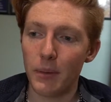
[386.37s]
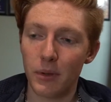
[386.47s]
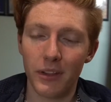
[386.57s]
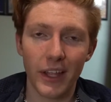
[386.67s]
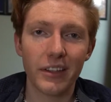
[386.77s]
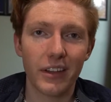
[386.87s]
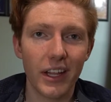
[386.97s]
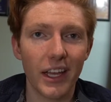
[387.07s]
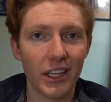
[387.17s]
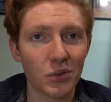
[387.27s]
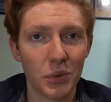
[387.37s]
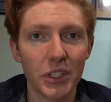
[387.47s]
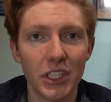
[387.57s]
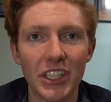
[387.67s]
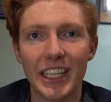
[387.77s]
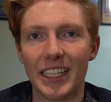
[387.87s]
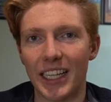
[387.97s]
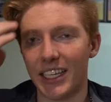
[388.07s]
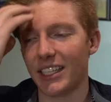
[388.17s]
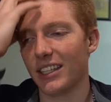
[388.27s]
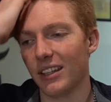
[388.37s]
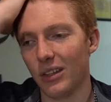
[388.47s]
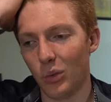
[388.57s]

But at the end of the day, it's really looking like